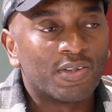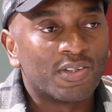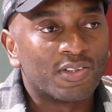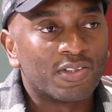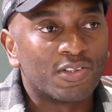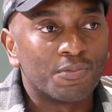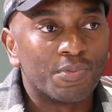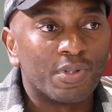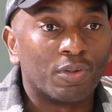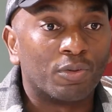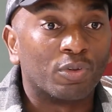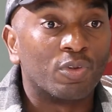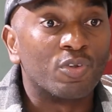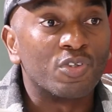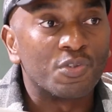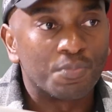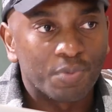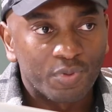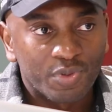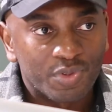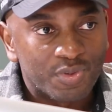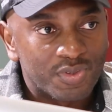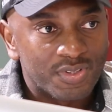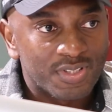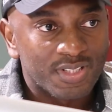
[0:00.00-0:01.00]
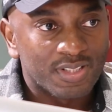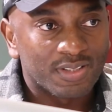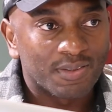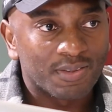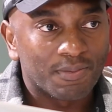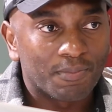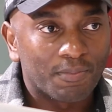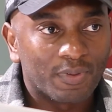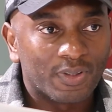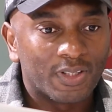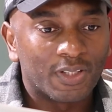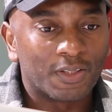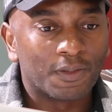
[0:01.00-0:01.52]
I wanted to be a ghost producer.
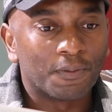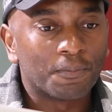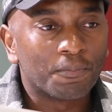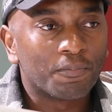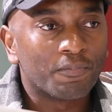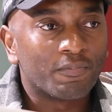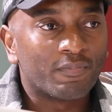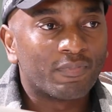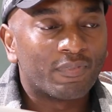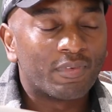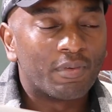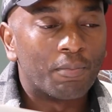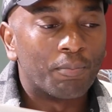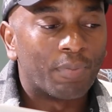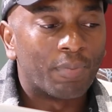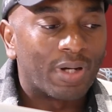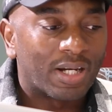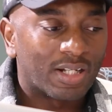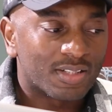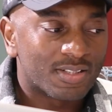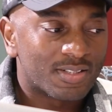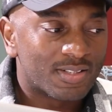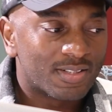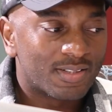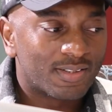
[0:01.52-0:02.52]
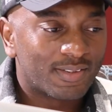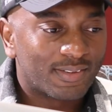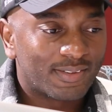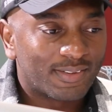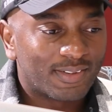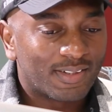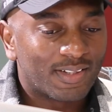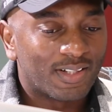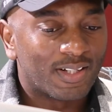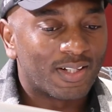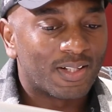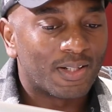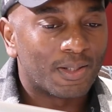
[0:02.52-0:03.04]
Yeah. Right? But
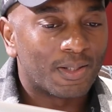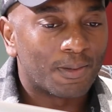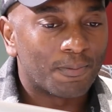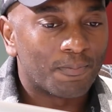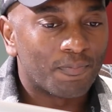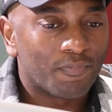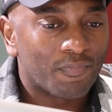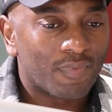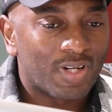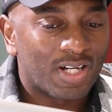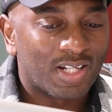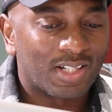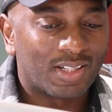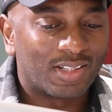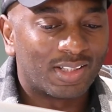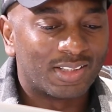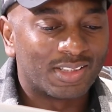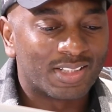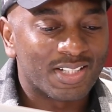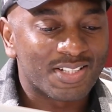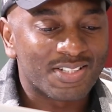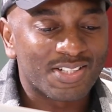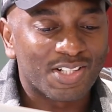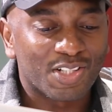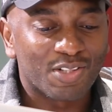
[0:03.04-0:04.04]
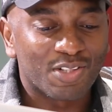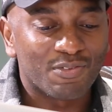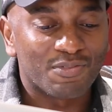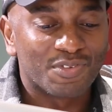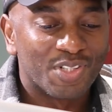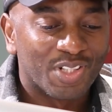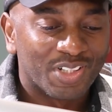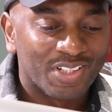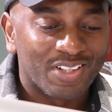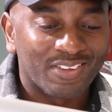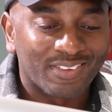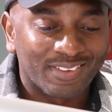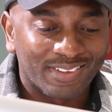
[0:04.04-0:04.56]
it just kind of
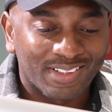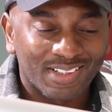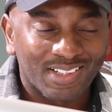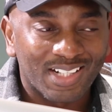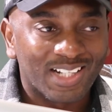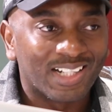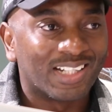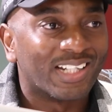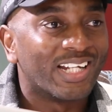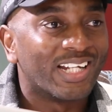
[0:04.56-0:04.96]
turned out that